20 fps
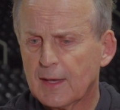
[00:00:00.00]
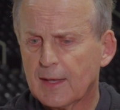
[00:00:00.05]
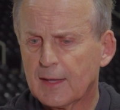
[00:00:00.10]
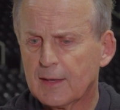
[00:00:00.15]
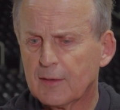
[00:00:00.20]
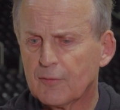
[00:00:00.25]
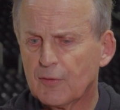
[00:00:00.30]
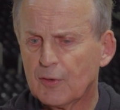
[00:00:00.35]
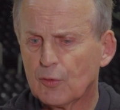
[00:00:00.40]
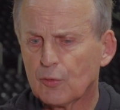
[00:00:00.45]

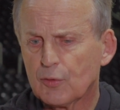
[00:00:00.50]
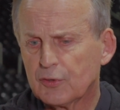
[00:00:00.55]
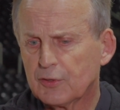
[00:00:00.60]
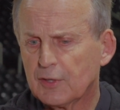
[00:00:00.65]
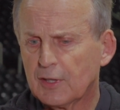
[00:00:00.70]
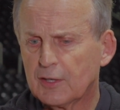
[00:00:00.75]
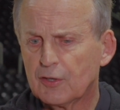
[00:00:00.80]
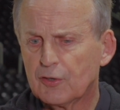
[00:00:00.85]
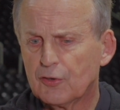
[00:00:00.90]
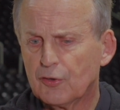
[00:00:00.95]
and if he'll
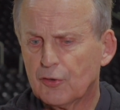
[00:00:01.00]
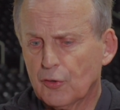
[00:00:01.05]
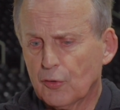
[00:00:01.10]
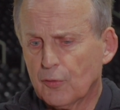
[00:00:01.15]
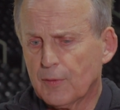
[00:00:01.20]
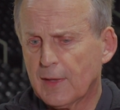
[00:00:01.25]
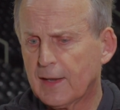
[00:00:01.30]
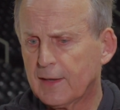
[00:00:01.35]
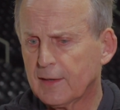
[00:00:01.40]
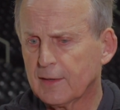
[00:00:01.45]
continue to
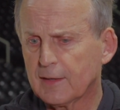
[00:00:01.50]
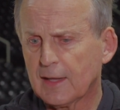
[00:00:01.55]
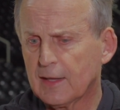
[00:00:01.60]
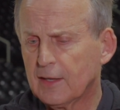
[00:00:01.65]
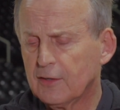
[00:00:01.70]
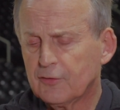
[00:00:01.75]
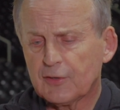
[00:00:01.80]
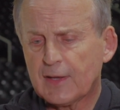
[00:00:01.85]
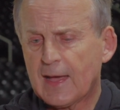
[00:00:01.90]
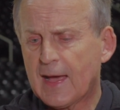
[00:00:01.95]
do that, and
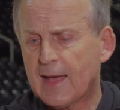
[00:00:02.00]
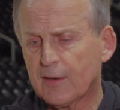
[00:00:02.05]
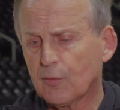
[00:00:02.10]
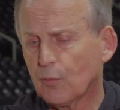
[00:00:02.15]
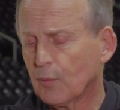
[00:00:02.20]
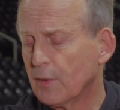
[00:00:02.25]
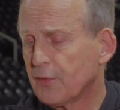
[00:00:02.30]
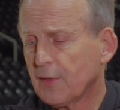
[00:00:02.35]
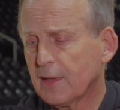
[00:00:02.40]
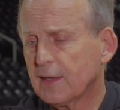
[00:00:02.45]
he's a guy that
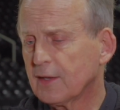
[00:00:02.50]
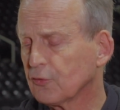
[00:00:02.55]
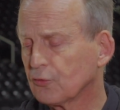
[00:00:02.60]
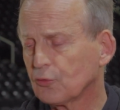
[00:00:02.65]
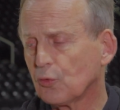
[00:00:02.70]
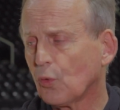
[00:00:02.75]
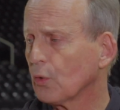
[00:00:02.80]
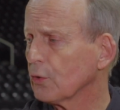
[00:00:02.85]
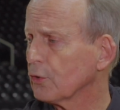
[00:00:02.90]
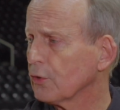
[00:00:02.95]
we think can
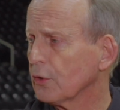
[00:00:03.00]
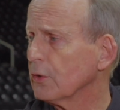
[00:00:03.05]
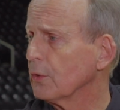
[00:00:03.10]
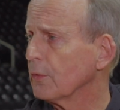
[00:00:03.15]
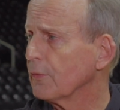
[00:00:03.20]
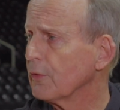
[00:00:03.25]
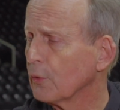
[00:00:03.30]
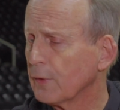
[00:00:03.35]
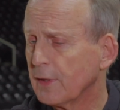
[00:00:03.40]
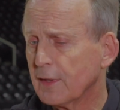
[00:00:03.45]
score too.
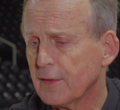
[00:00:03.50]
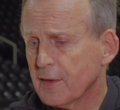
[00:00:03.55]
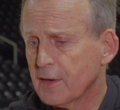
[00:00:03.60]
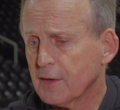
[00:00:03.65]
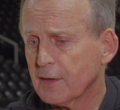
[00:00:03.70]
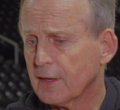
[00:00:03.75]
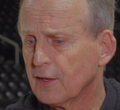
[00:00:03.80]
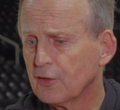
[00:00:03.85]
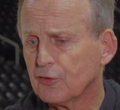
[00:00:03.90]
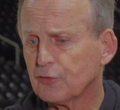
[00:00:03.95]
If he'll get in there
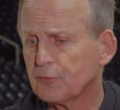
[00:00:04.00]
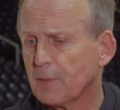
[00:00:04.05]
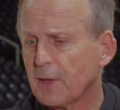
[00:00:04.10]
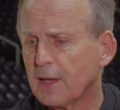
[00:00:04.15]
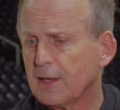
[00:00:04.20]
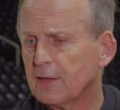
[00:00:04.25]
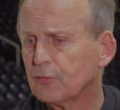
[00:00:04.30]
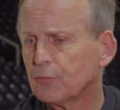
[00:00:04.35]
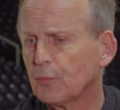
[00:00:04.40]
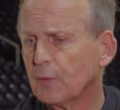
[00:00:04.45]
and get his
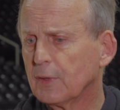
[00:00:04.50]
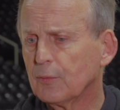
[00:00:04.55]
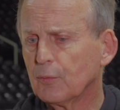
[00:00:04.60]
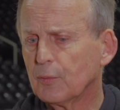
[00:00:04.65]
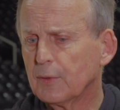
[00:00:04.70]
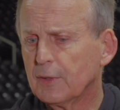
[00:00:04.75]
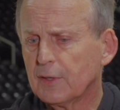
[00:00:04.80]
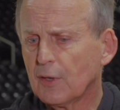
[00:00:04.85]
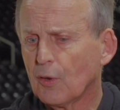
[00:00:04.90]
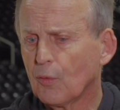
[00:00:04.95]
space, we,
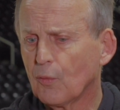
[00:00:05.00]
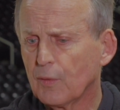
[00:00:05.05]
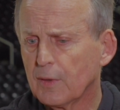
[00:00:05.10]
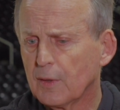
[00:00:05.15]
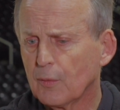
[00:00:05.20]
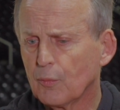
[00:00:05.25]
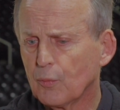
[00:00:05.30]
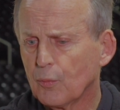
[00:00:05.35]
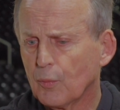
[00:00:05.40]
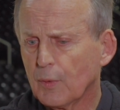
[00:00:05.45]
we know we,
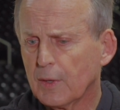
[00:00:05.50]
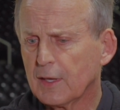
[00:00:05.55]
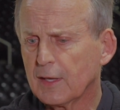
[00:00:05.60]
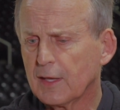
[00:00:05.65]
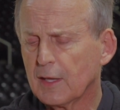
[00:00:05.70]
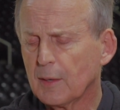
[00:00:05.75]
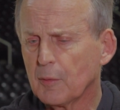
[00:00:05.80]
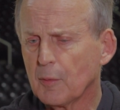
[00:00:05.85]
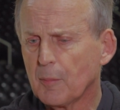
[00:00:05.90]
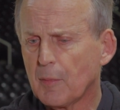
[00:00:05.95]
we can
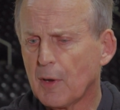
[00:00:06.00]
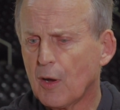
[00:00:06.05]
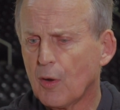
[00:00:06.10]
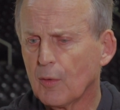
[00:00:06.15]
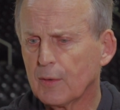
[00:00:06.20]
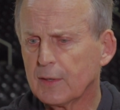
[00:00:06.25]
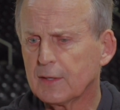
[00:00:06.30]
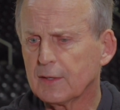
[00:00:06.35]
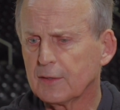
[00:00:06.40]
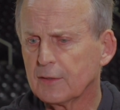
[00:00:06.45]
get him the
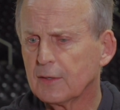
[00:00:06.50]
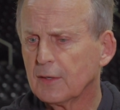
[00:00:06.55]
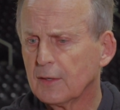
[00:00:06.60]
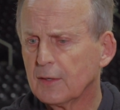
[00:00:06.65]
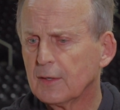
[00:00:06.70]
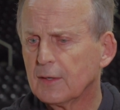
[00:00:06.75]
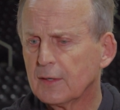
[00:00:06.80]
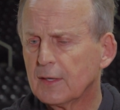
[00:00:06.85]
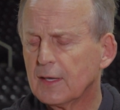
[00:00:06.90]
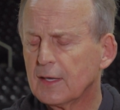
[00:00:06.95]
ball. He can
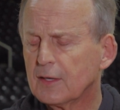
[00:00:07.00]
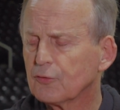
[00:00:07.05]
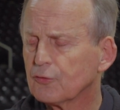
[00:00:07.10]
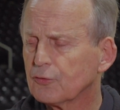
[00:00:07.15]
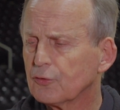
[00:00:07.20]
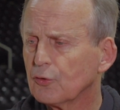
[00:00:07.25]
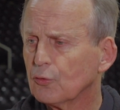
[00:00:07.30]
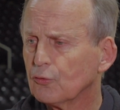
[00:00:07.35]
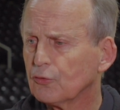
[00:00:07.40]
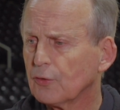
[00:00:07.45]
he can
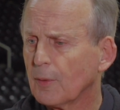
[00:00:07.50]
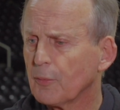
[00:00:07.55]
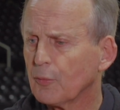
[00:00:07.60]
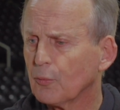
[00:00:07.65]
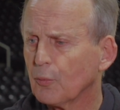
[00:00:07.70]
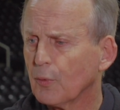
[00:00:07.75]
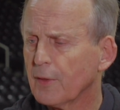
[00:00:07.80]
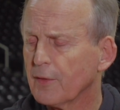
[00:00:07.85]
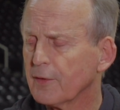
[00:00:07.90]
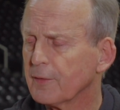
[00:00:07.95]
do
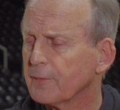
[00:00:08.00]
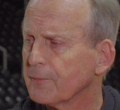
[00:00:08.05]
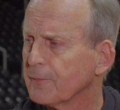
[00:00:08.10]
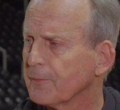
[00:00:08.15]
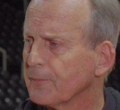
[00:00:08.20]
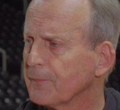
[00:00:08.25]
something with it.